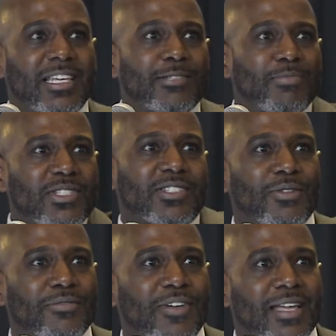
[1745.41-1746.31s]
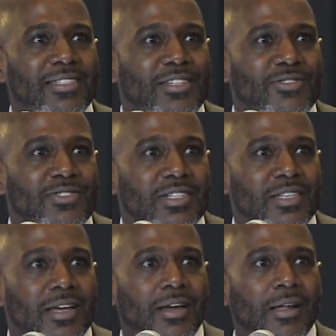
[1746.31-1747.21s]
let's put certified teachers in
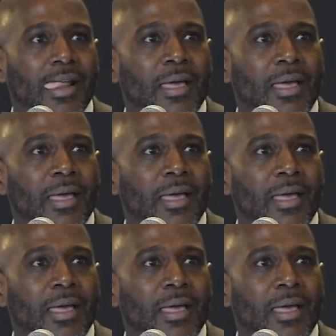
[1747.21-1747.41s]
there.